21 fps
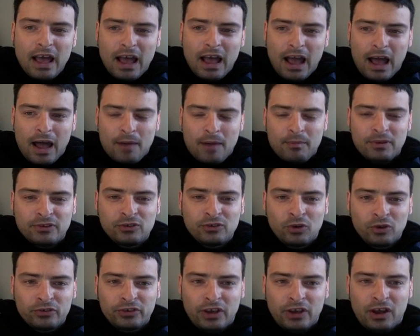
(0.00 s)
It's
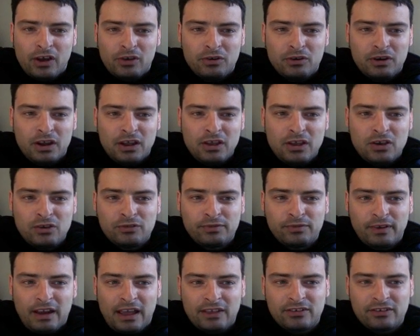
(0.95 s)
also a
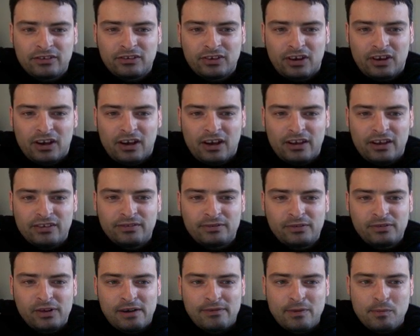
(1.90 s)
useful exercise
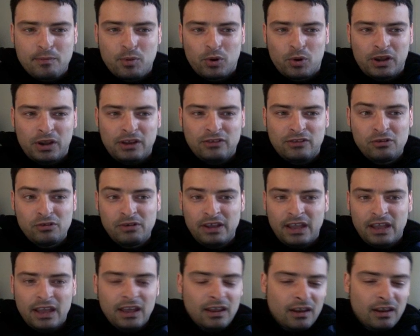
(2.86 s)
for everybody doing
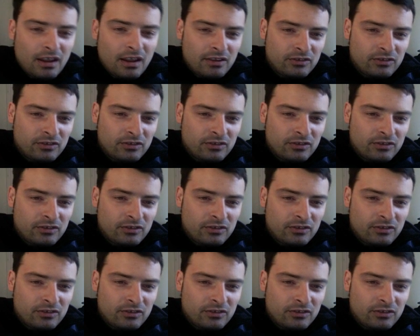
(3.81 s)
it